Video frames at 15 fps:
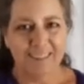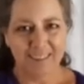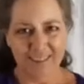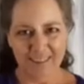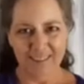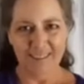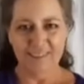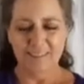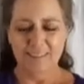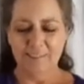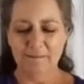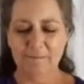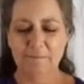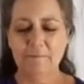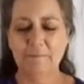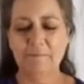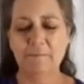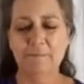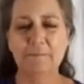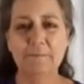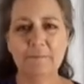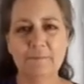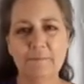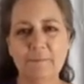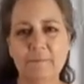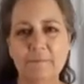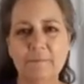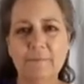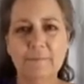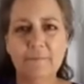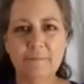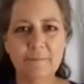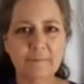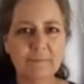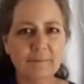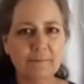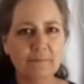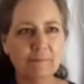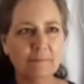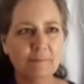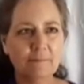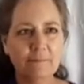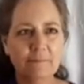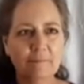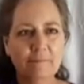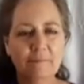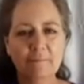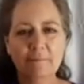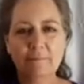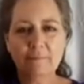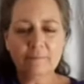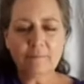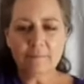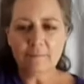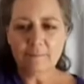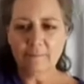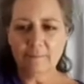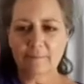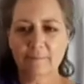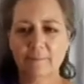We will be letting just a small amount of air out so that we can